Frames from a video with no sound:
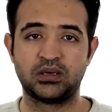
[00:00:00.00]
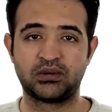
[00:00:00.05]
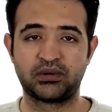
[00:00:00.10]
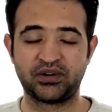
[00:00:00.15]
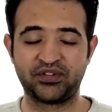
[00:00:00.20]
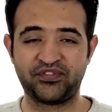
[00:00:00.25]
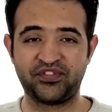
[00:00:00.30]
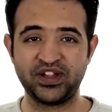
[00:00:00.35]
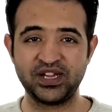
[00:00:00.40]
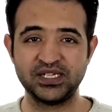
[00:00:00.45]

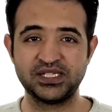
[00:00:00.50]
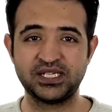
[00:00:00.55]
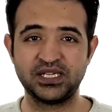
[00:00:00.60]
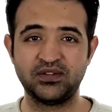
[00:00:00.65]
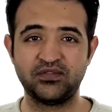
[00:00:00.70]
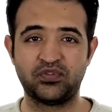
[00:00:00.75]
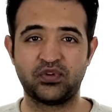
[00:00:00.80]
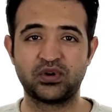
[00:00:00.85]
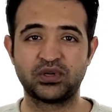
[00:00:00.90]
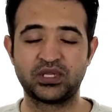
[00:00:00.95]
Refacing
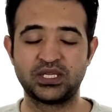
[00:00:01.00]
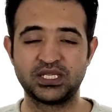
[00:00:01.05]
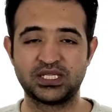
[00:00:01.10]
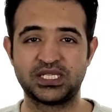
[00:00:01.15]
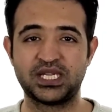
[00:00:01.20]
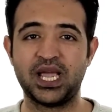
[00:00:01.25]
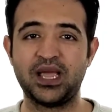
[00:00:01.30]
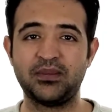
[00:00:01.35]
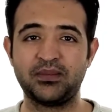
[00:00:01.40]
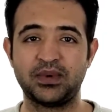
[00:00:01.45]
for this
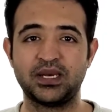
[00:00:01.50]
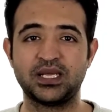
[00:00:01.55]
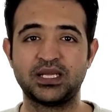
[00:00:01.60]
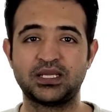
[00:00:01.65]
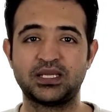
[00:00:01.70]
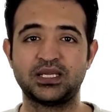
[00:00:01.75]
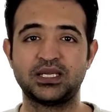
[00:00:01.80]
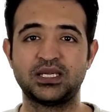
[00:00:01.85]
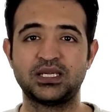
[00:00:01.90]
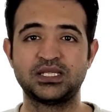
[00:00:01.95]
cabinet
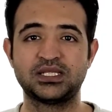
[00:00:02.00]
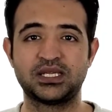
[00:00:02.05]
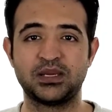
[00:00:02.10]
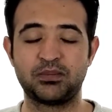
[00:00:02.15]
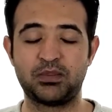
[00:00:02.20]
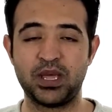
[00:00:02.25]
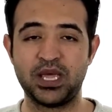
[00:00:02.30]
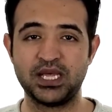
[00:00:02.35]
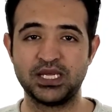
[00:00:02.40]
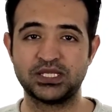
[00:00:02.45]
is the
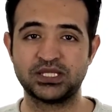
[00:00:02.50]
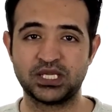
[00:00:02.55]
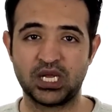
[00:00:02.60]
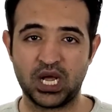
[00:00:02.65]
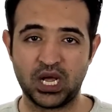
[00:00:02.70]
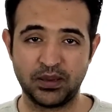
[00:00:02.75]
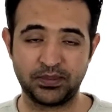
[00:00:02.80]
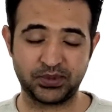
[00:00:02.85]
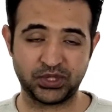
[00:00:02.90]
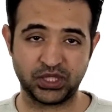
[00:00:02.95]
best
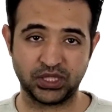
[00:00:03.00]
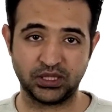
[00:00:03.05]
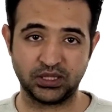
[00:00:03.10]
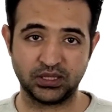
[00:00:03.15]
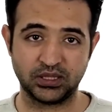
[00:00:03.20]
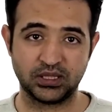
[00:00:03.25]
option.